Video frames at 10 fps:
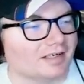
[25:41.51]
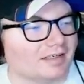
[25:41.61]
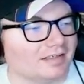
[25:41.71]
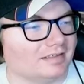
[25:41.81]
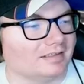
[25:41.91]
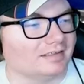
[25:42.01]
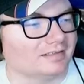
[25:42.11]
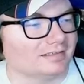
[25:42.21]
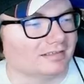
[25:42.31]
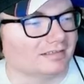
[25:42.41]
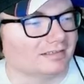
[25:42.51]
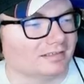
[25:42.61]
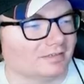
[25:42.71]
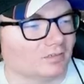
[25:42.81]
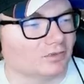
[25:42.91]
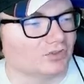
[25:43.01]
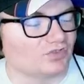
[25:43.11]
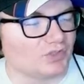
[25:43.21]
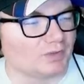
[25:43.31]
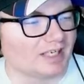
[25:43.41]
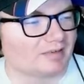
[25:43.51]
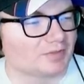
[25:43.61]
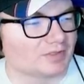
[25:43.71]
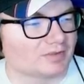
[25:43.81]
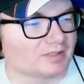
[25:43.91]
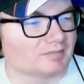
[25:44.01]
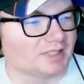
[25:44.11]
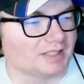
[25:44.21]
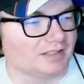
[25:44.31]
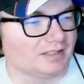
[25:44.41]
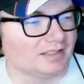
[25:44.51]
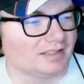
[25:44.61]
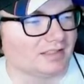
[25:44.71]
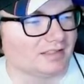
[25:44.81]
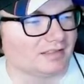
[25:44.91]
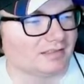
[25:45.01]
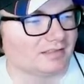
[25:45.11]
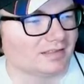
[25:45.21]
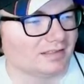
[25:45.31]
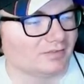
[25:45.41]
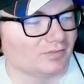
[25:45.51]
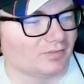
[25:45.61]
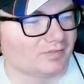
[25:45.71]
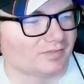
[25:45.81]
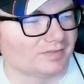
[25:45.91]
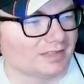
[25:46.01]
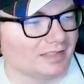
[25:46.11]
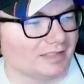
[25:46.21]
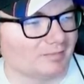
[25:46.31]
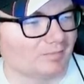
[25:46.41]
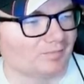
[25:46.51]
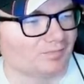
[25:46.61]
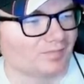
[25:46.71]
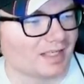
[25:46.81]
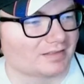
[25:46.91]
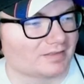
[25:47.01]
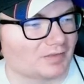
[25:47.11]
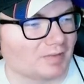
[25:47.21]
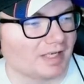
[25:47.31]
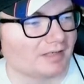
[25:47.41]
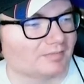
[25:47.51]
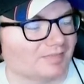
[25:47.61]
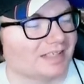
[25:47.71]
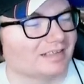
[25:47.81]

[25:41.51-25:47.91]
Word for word: uh, was a few laps early, man, and then, yeah, that's too bad.